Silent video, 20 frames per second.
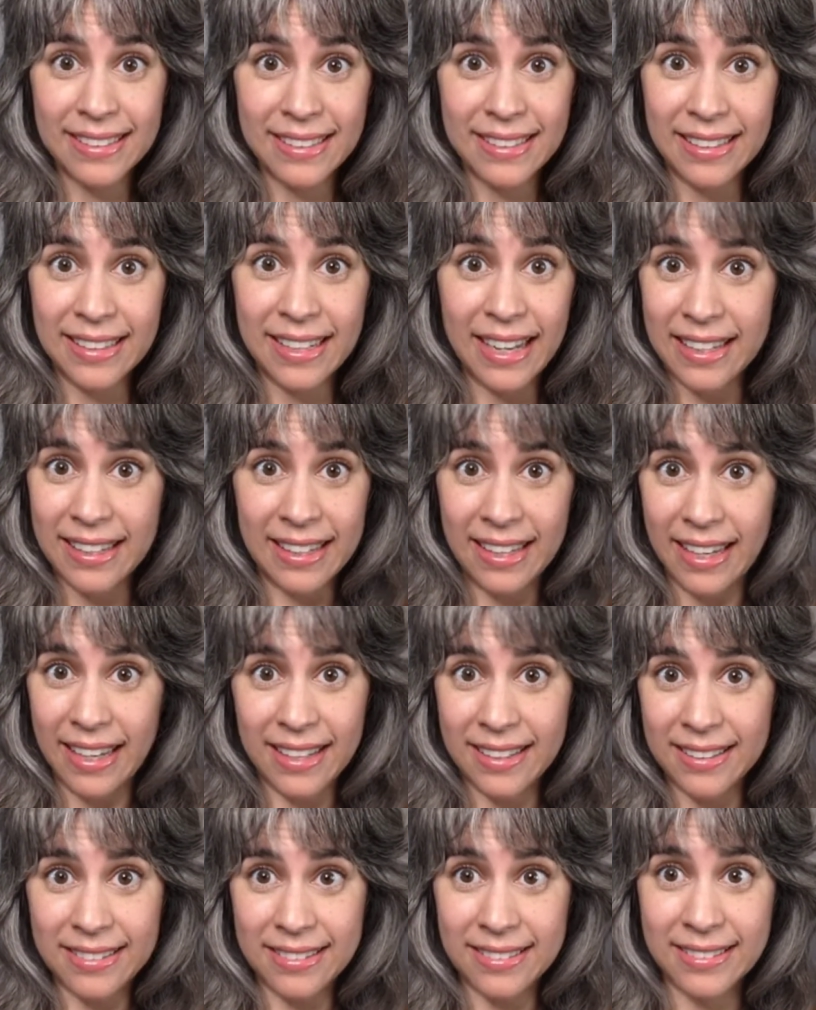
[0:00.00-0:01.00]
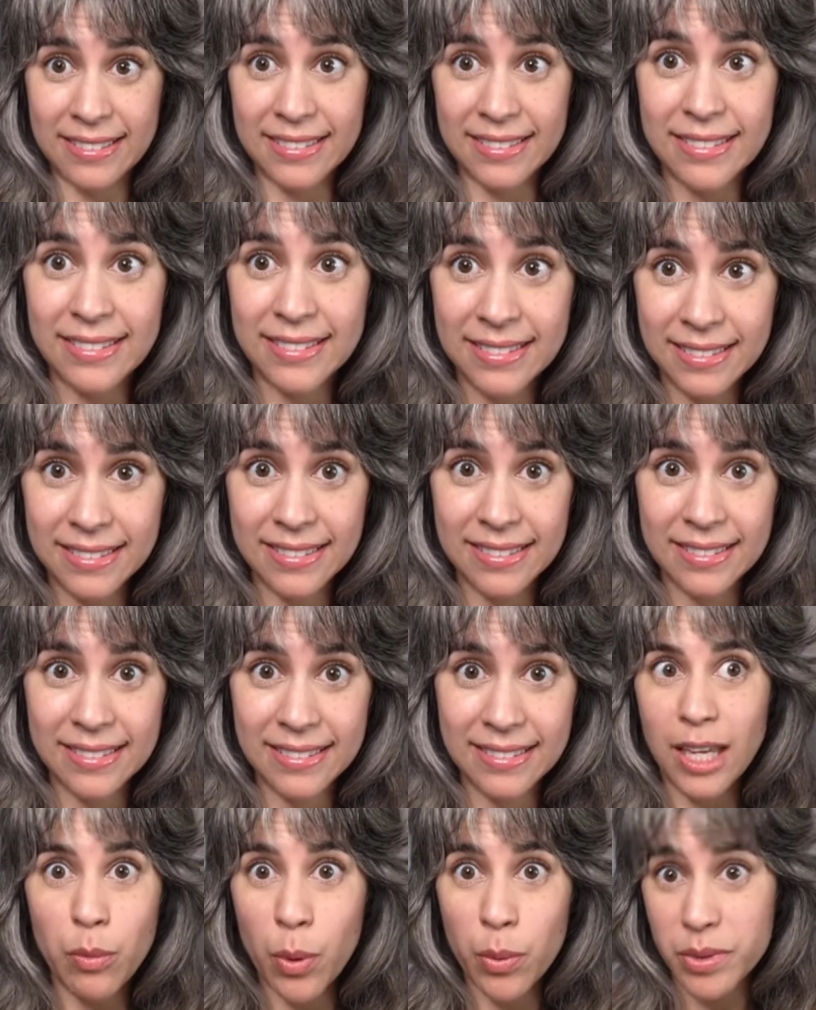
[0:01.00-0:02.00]
Nothing.
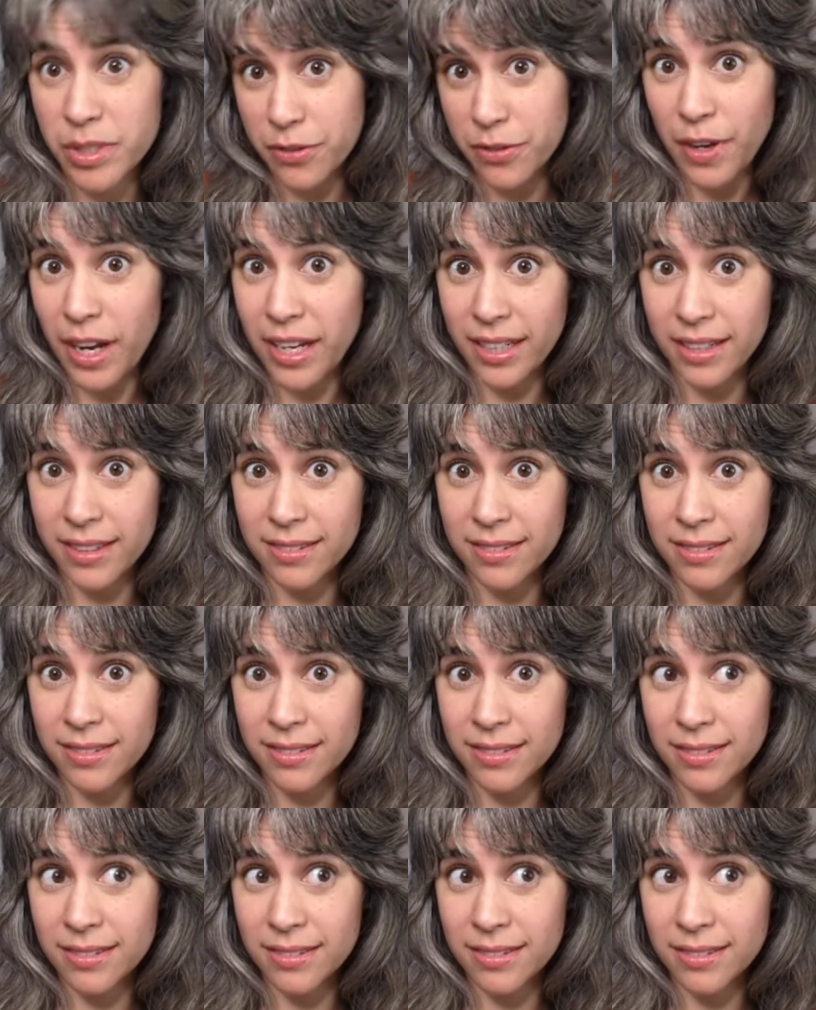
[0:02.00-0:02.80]
They won't define it.